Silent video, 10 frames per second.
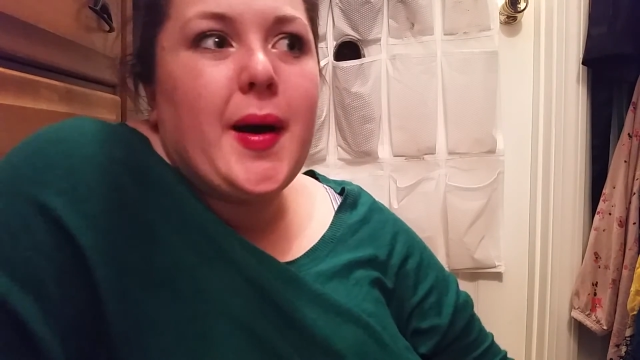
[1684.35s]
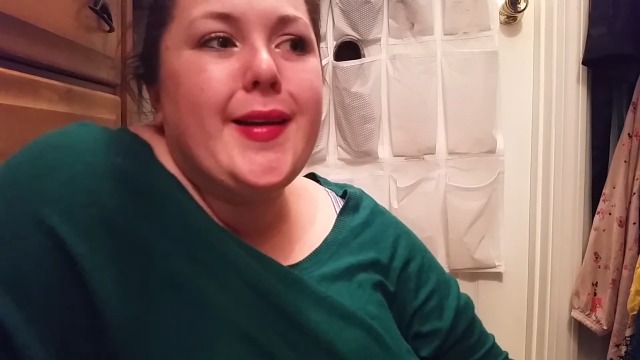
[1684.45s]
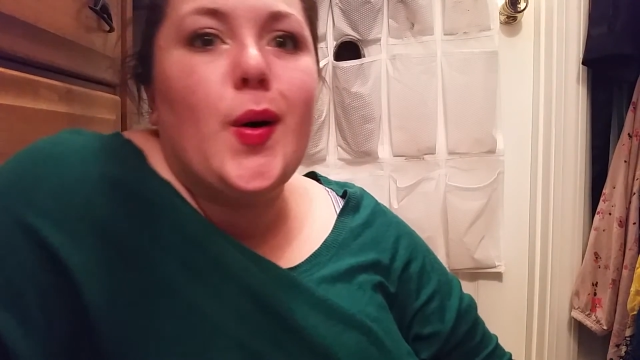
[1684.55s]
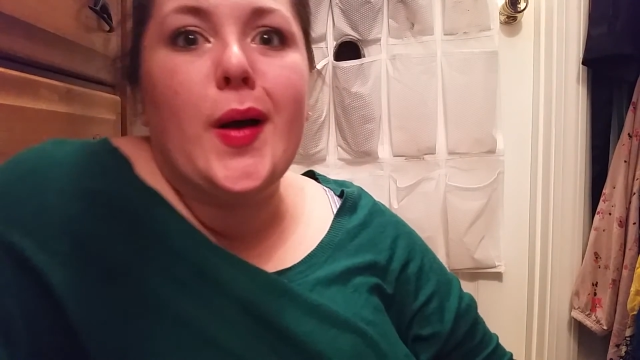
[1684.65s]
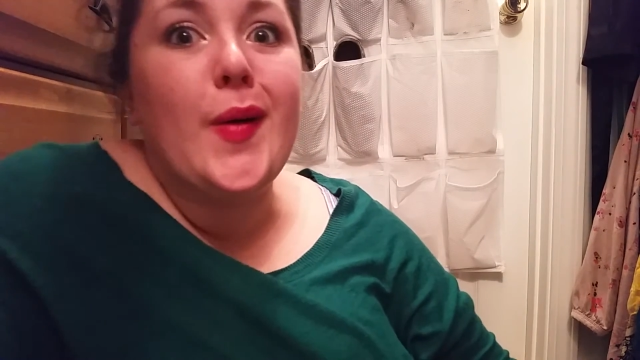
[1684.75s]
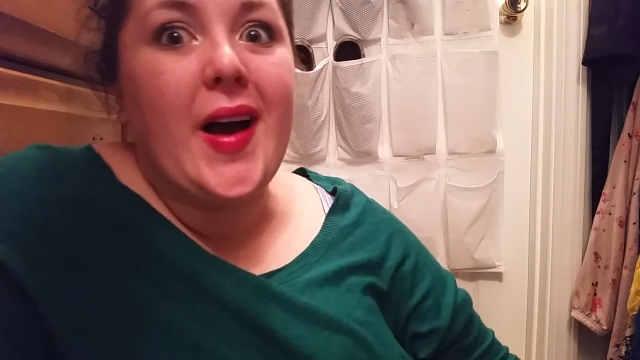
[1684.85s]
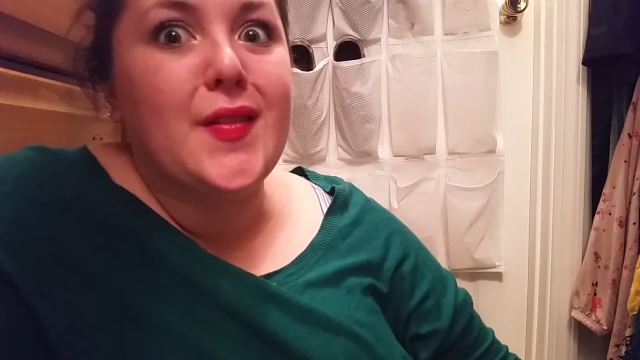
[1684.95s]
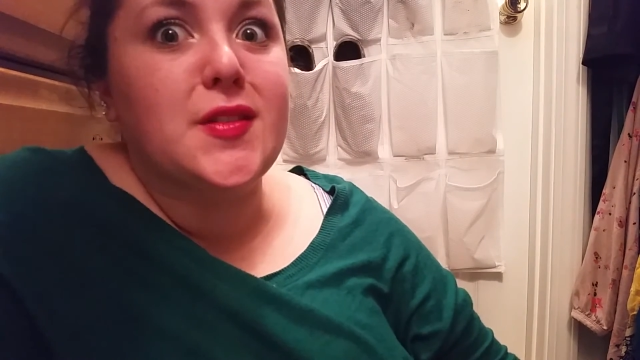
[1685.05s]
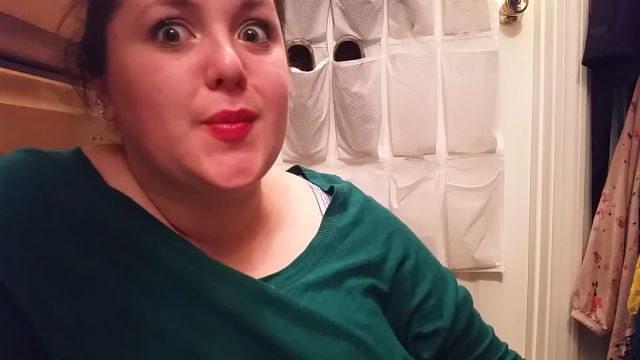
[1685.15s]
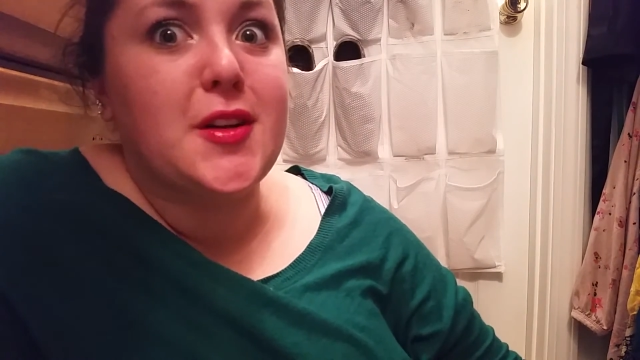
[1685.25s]
I know I don't have
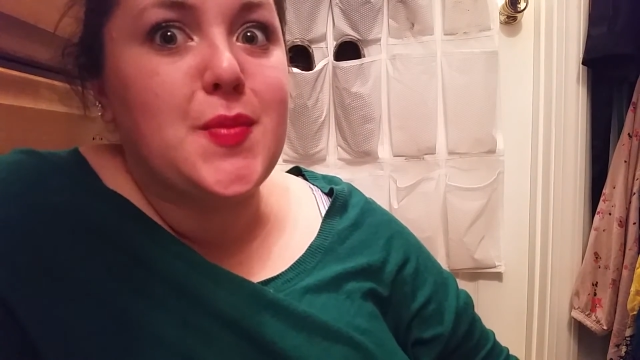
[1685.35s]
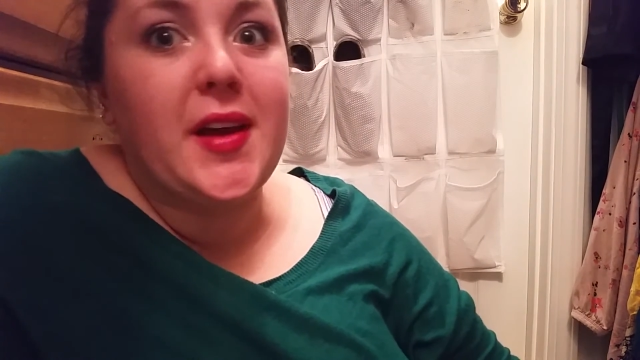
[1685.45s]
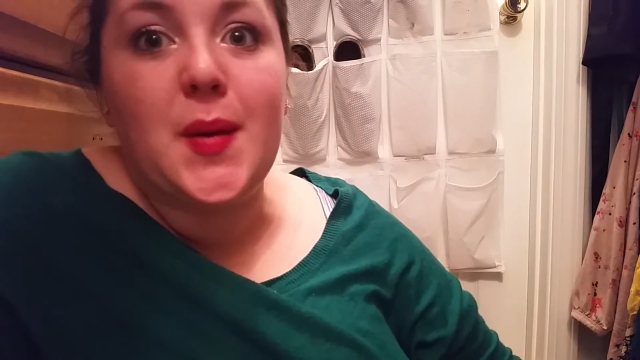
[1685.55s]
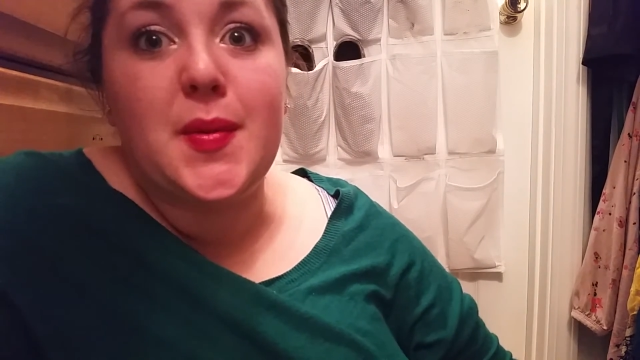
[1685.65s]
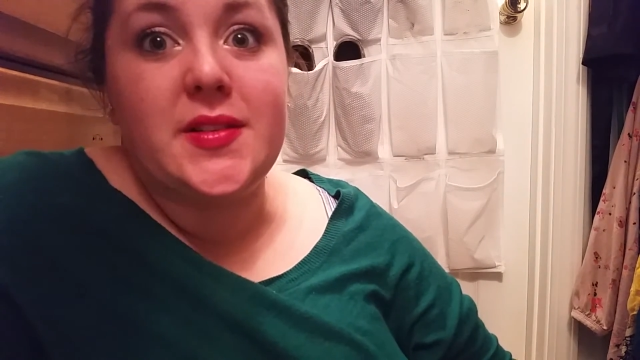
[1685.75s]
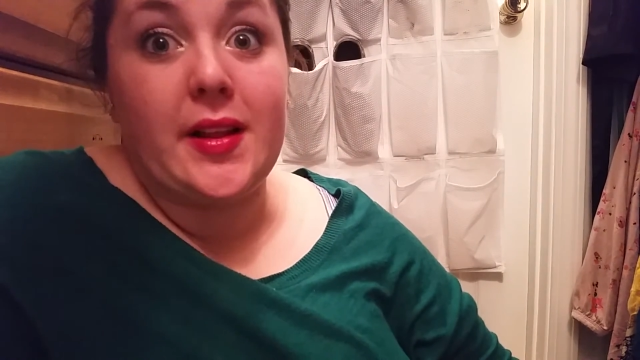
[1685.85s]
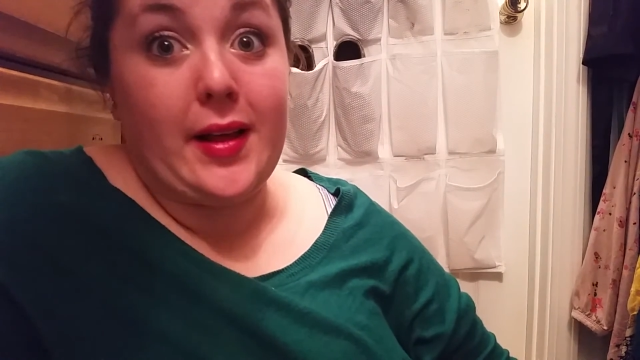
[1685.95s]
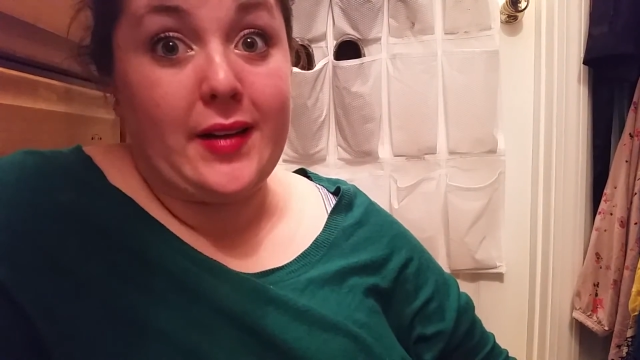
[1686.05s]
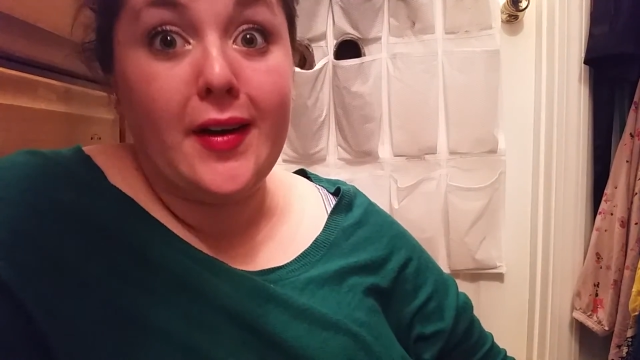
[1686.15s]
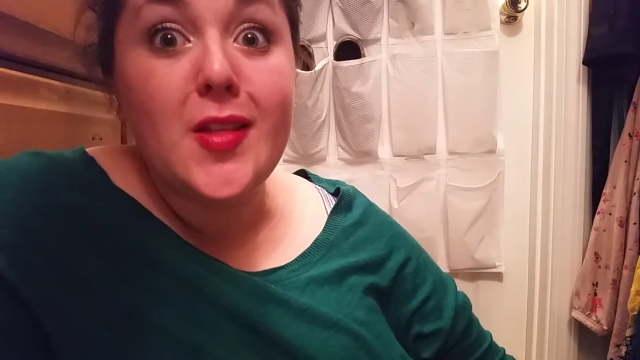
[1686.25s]
as much makeup as a
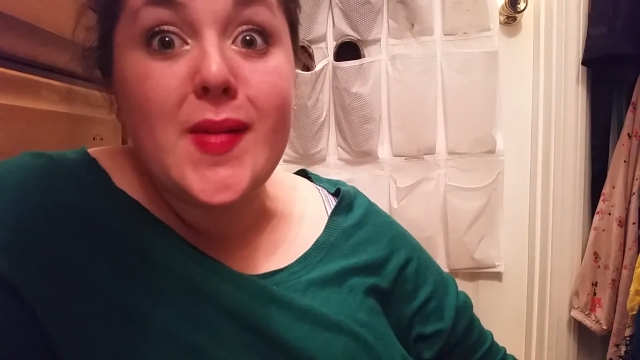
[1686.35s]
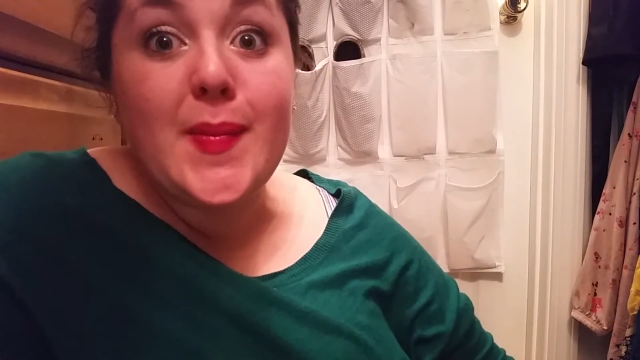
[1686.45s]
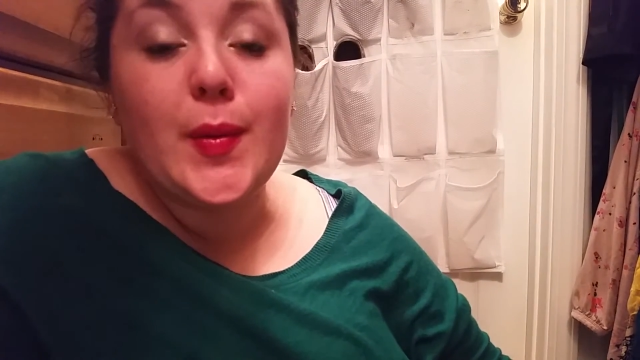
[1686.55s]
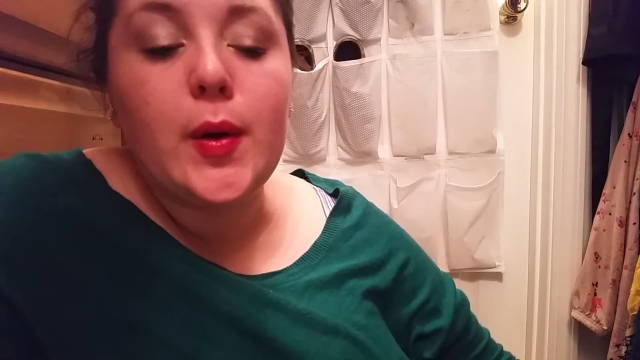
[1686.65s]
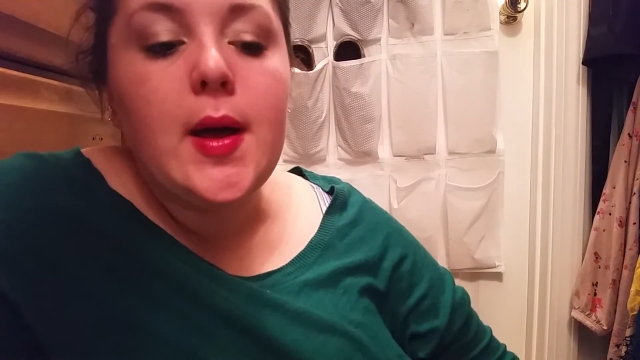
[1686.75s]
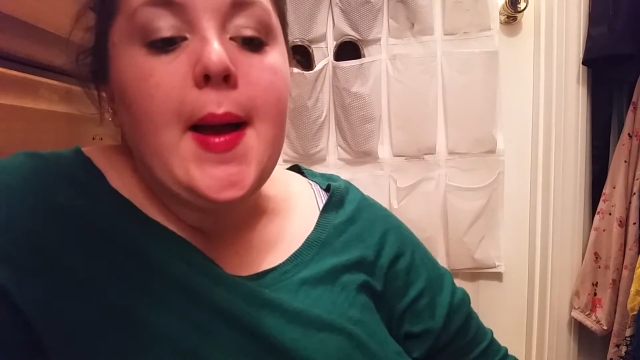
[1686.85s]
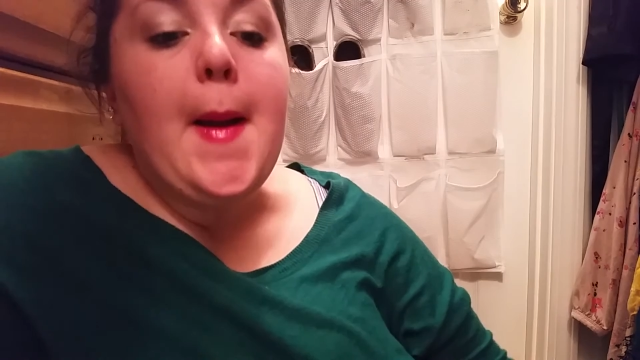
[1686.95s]
lot of other people.